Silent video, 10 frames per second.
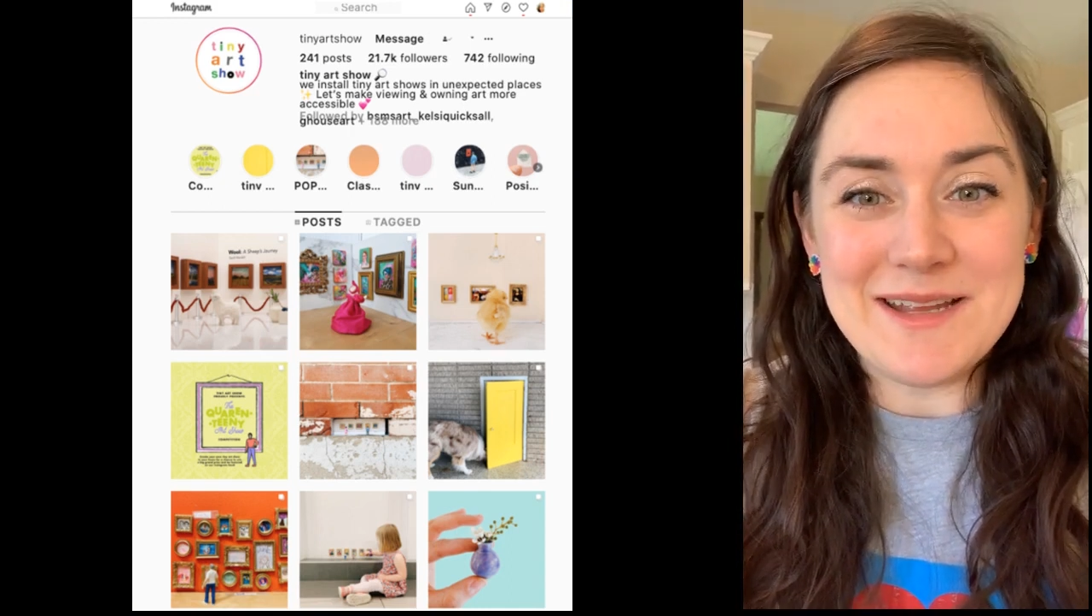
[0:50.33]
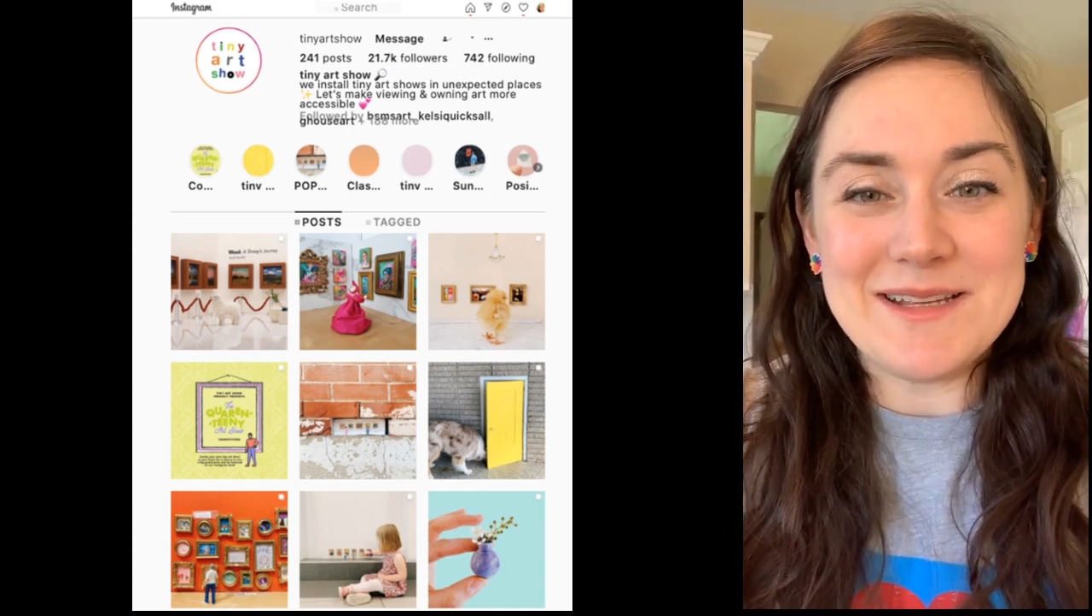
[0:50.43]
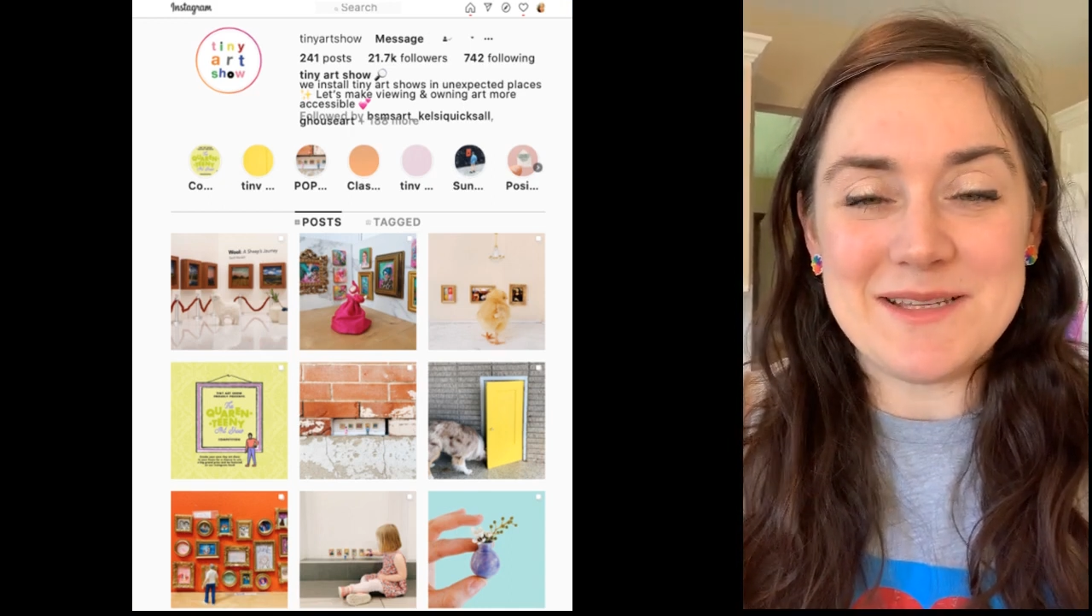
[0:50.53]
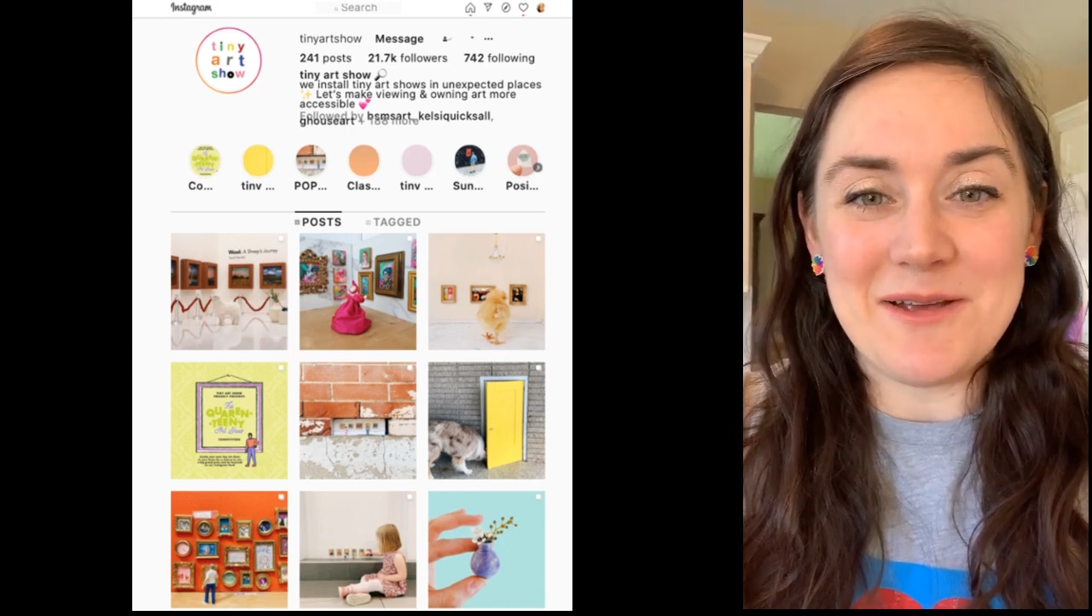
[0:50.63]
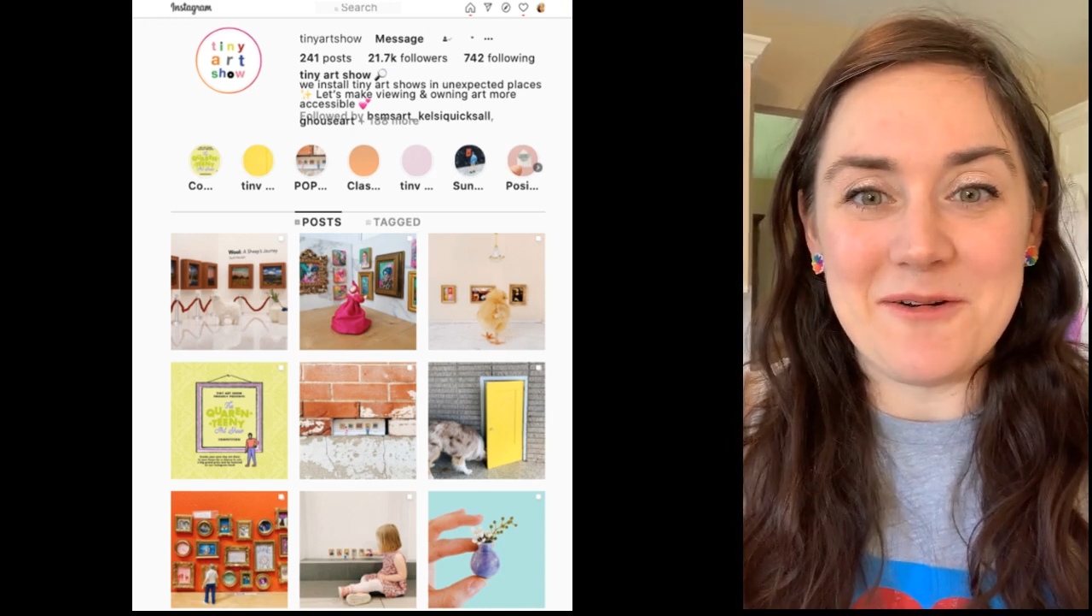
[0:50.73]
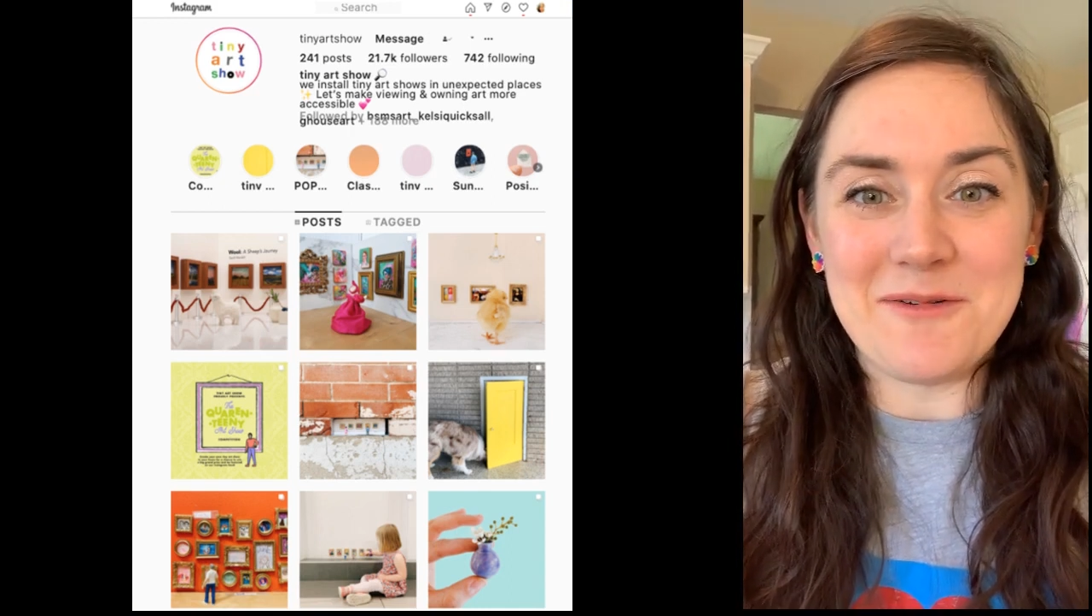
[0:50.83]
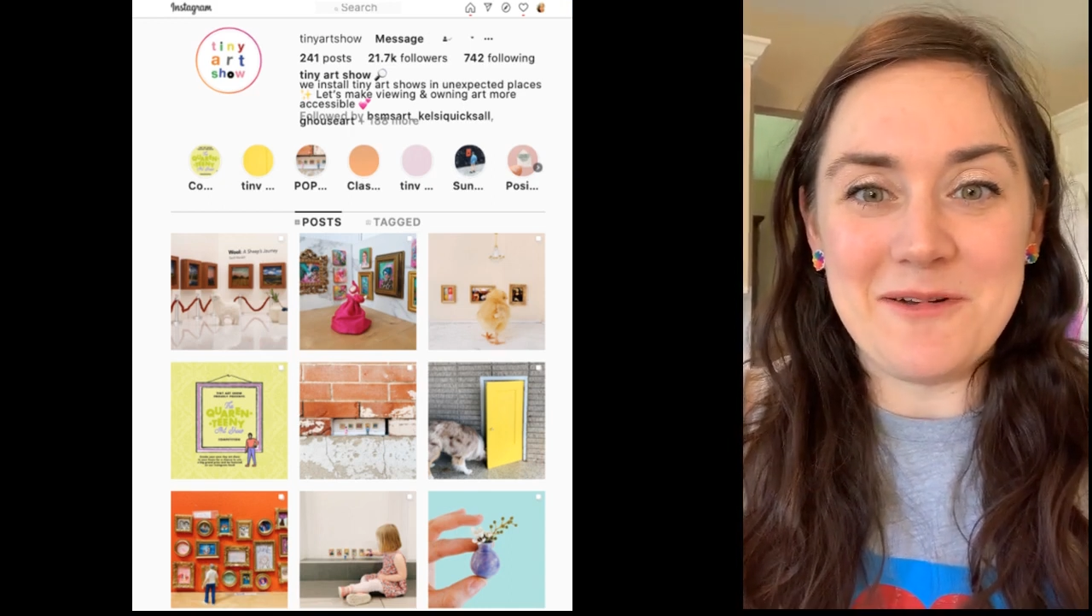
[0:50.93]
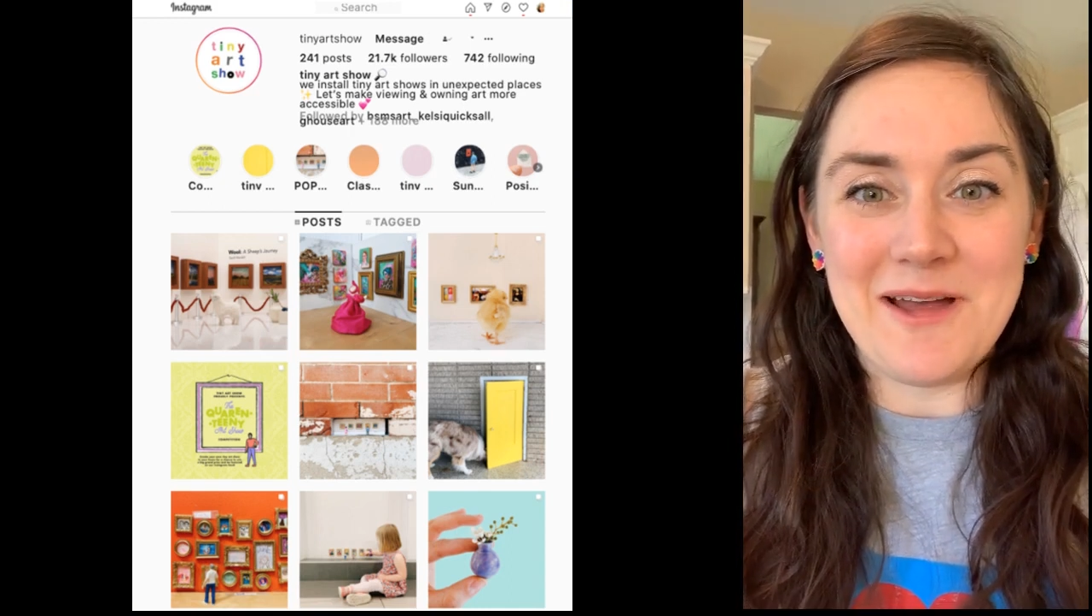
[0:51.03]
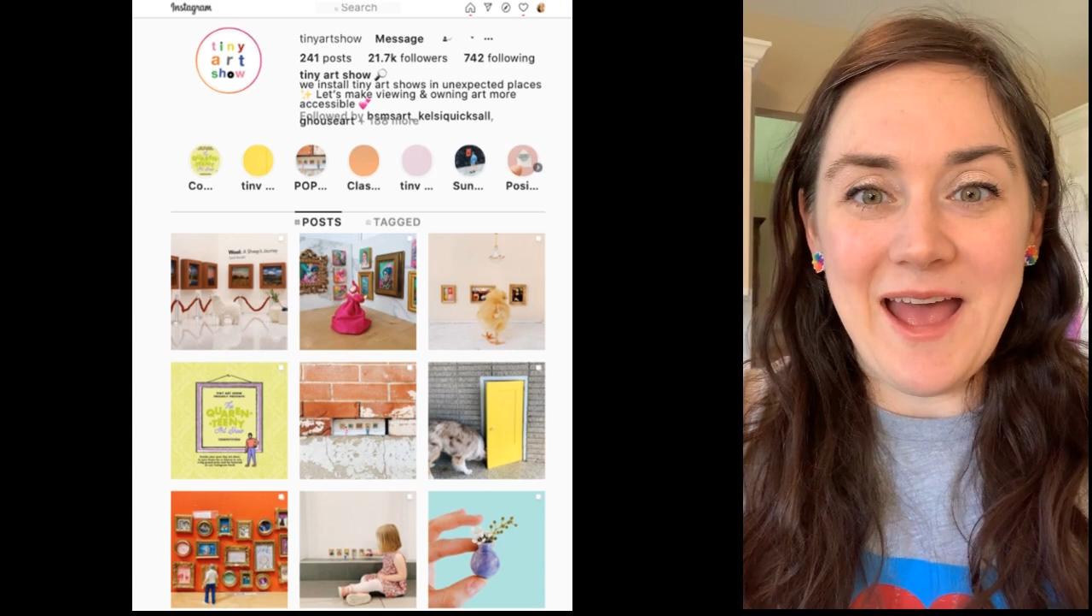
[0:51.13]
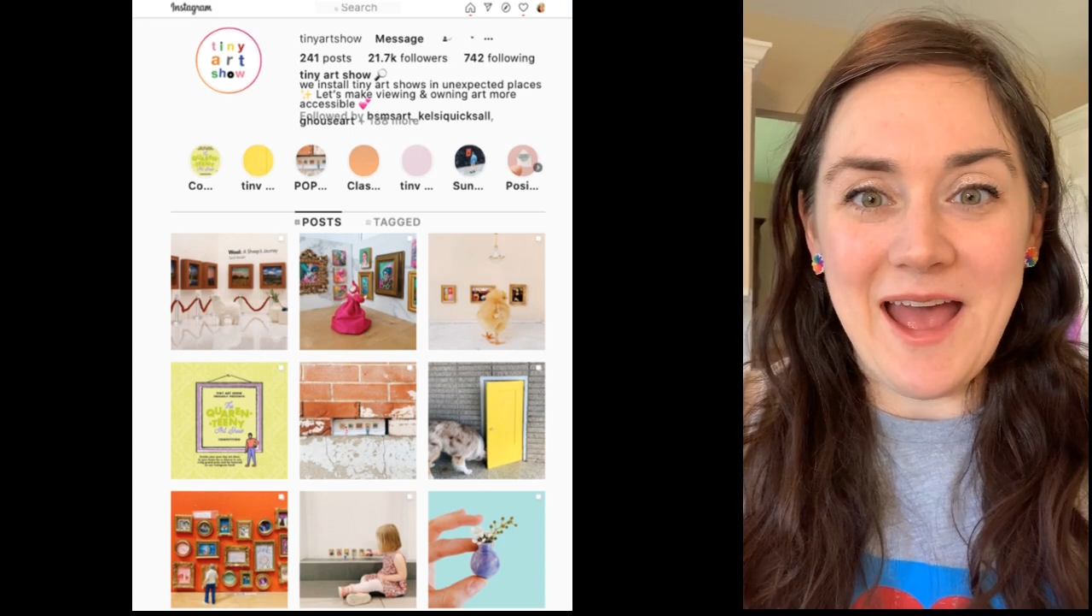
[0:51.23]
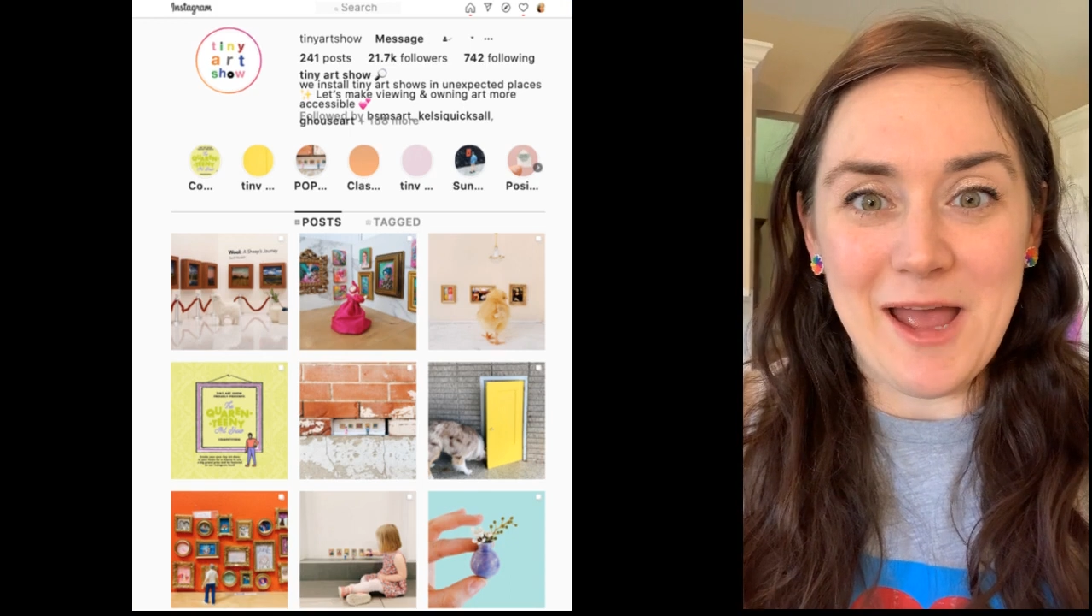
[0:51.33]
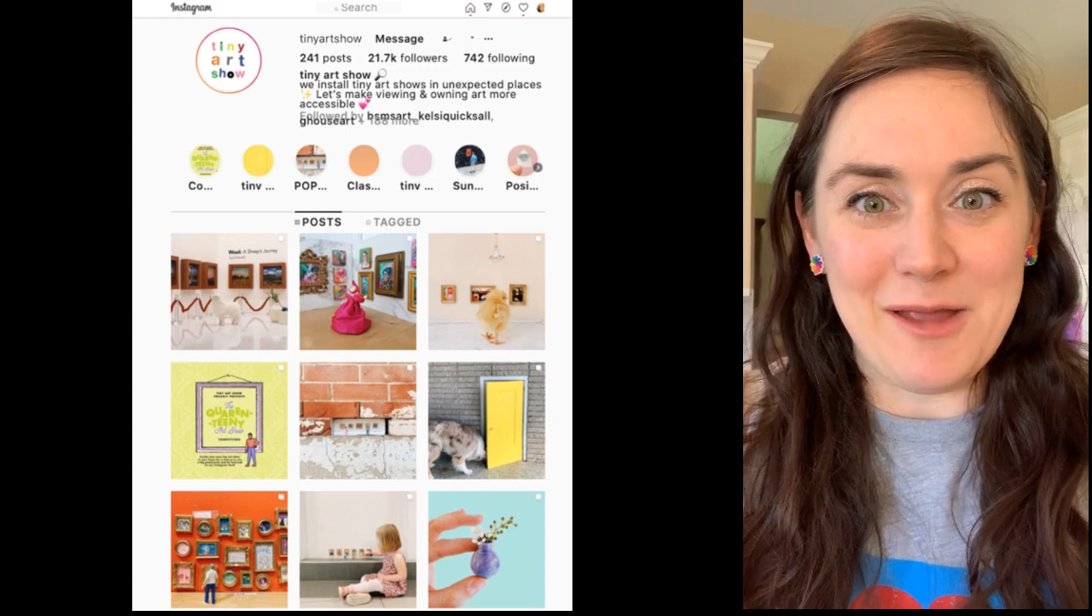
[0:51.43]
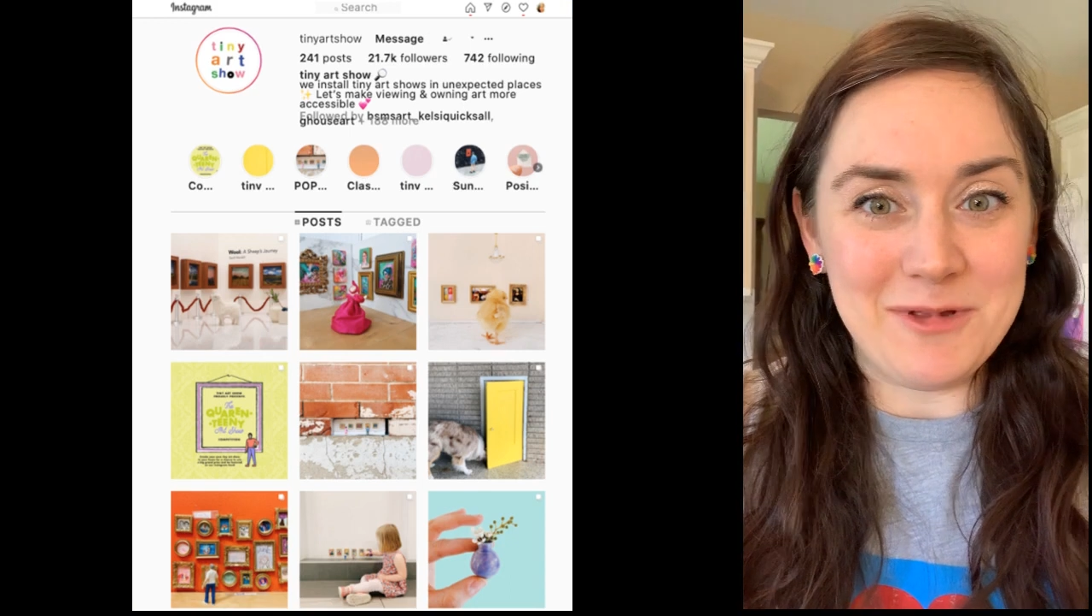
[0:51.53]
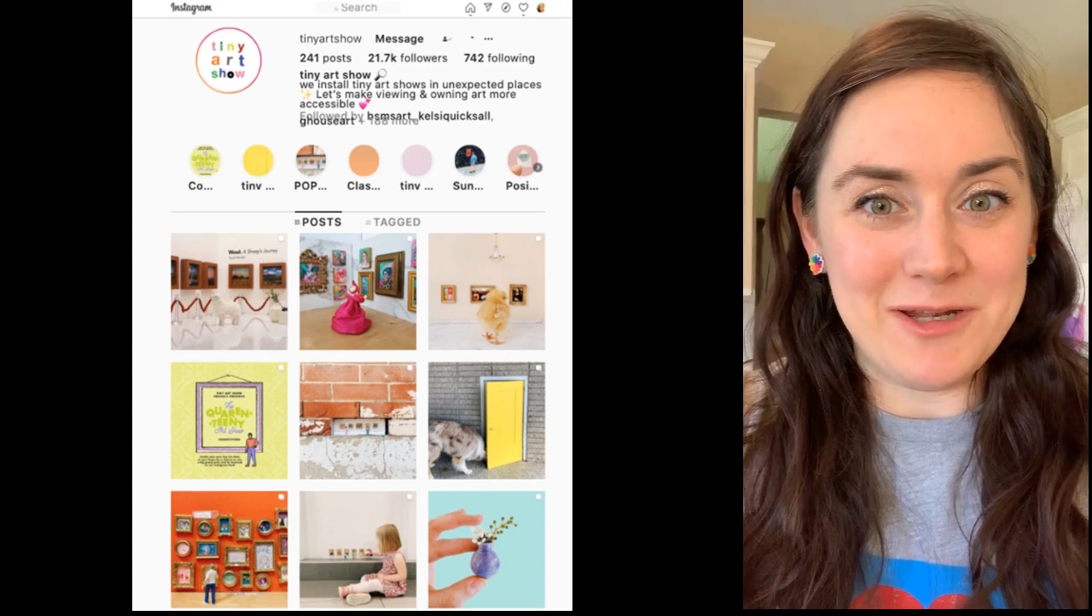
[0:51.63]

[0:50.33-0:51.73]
So I'm going